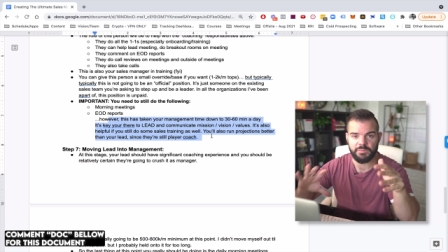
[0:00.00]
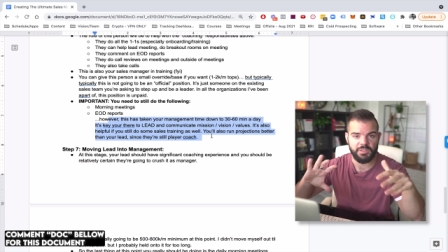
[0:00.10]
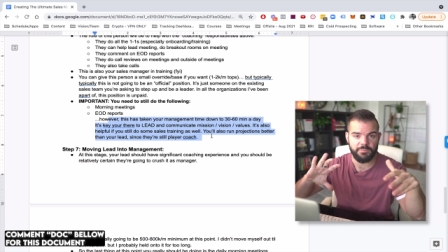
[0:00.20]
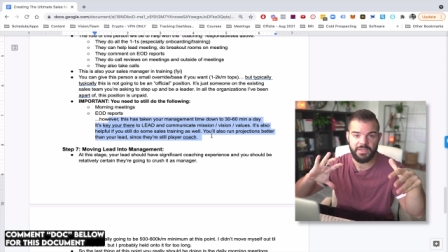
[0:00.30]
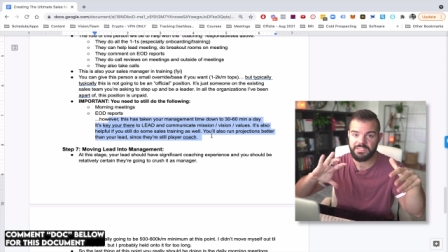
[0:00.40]

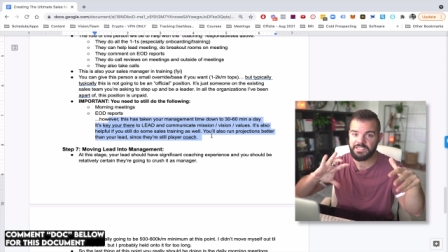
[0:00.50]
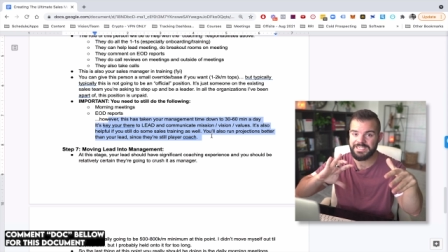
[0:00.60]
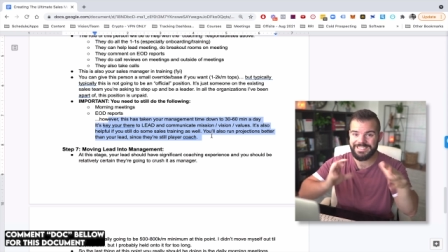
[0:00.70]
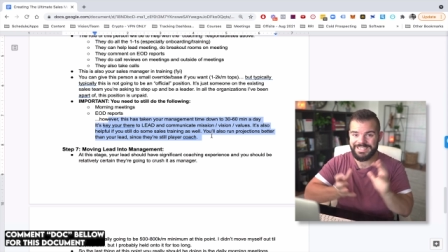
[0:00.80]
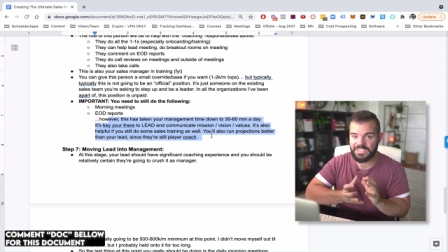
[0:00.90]
But you basically
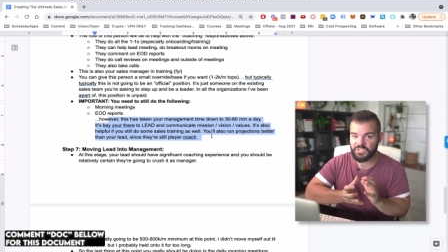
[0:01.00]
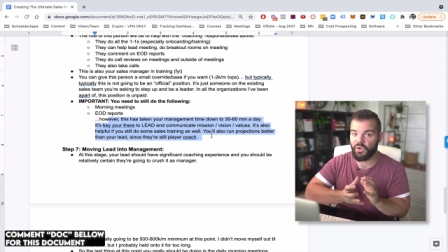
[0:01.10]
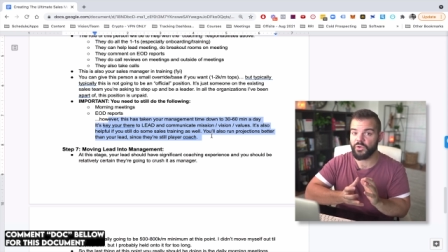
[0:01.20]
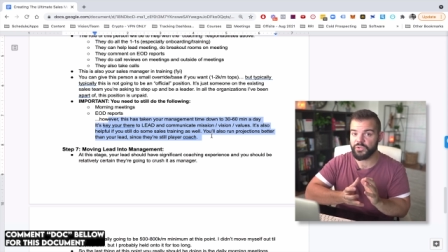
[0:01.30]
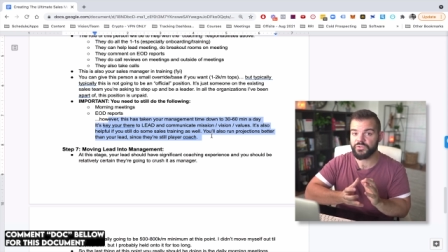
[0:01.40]
condense
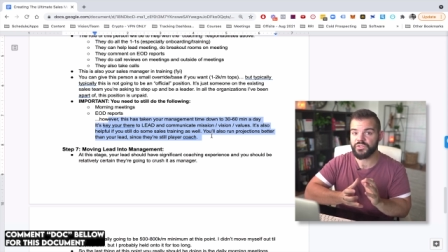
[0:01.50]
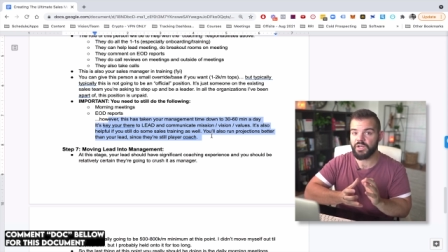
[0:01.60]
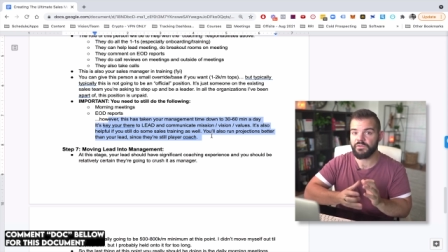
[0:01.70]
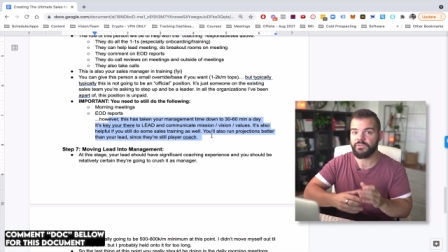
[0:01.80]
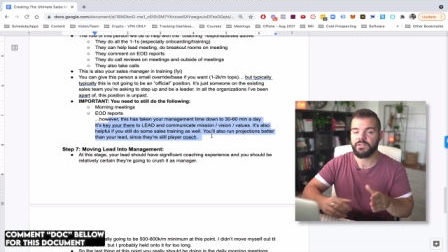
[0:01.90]
all your
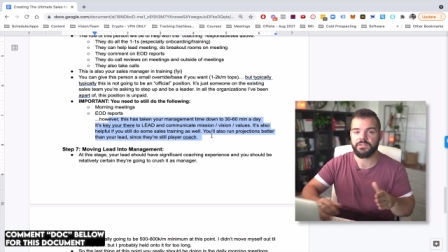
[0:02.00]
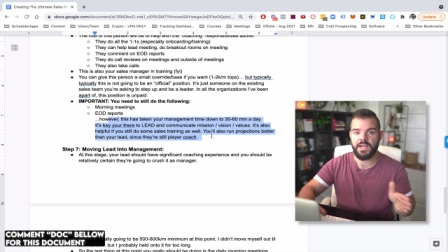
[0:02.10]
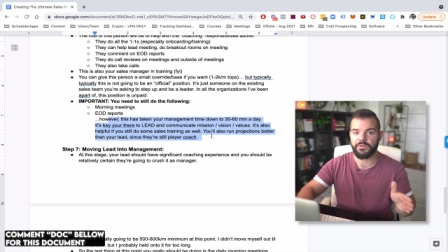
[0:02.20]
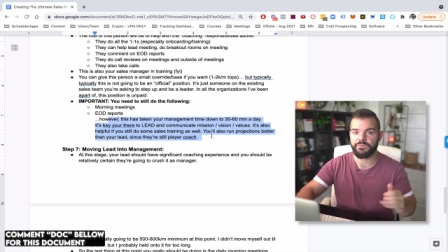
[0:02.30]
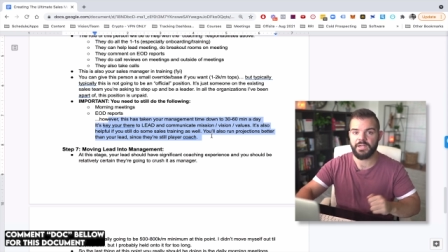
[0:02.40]
stuff
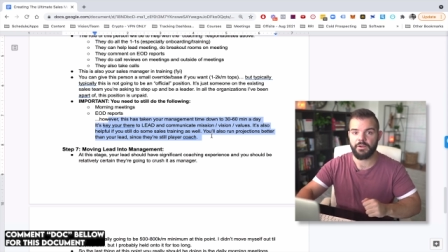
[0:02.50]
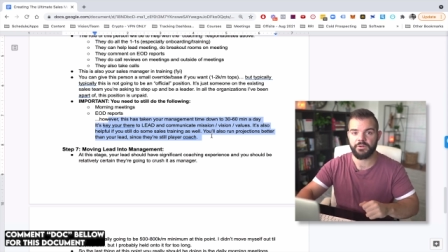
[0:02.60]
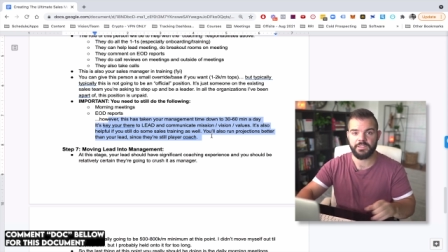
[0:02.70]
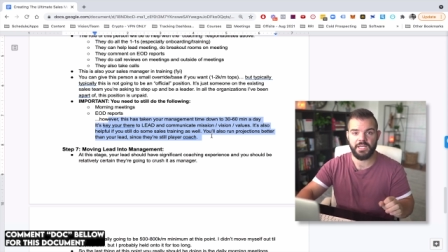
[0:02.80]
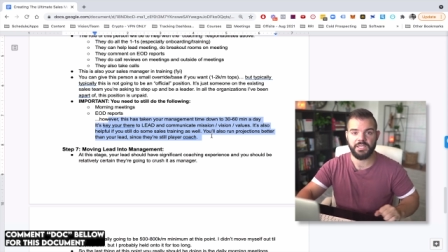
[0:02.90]
down to an
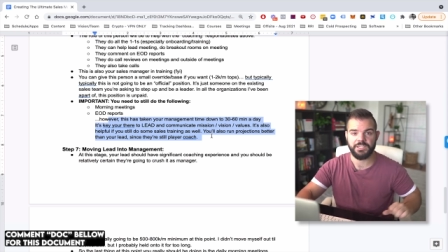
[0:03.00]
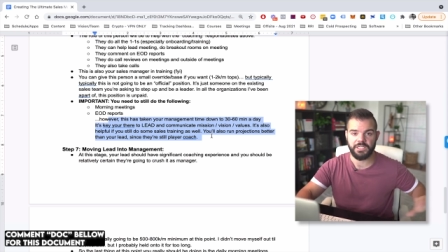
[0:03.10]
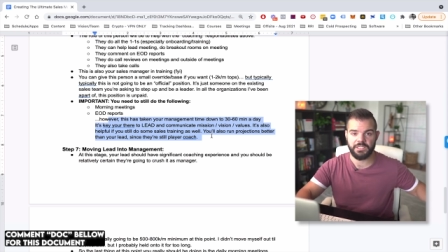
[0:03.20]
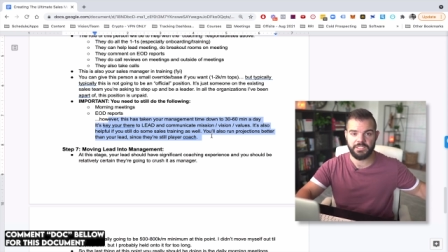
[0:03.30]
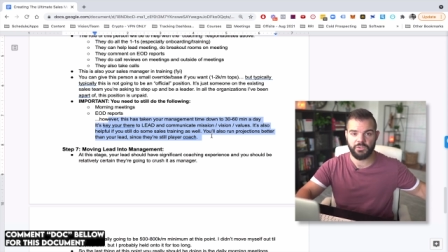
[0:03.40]
hour a day because you
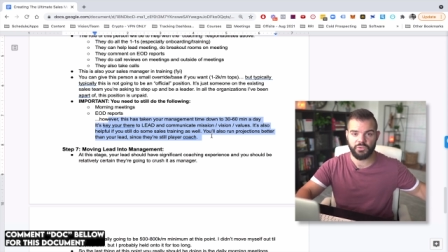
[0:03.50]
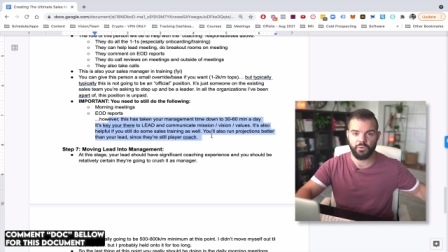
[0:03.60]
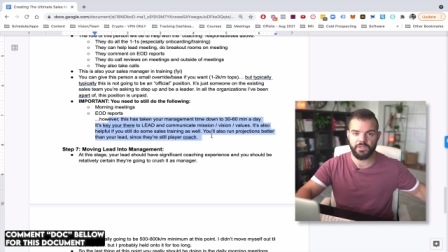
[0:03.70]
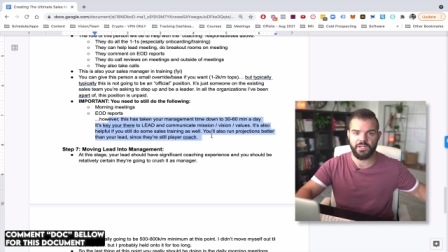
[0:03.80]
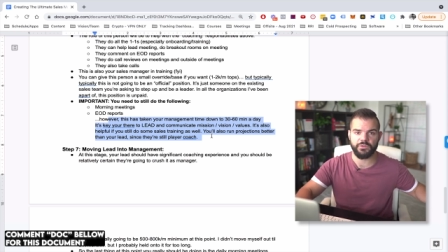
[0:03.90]
got the sales
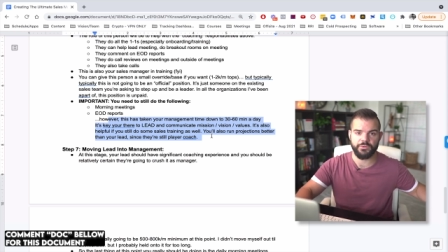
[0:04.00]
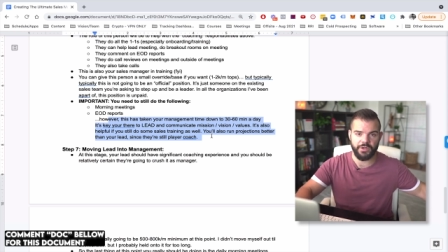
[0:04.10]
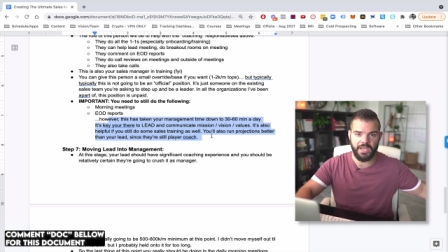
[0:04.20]
coordinator, your